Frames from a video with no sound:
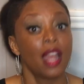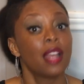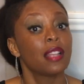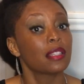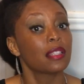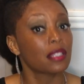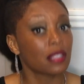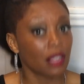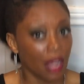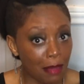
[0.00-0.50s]

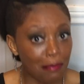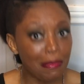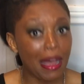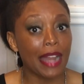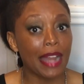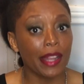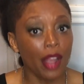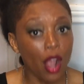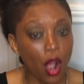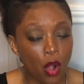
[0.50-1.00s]

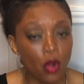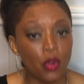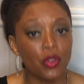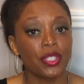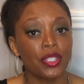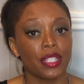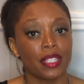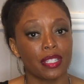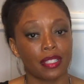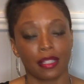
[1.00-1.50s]
somebody
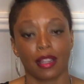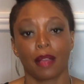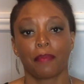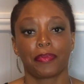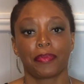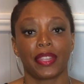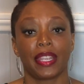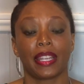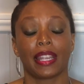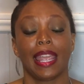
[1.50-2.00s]
owes us
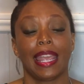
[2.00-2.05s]
something.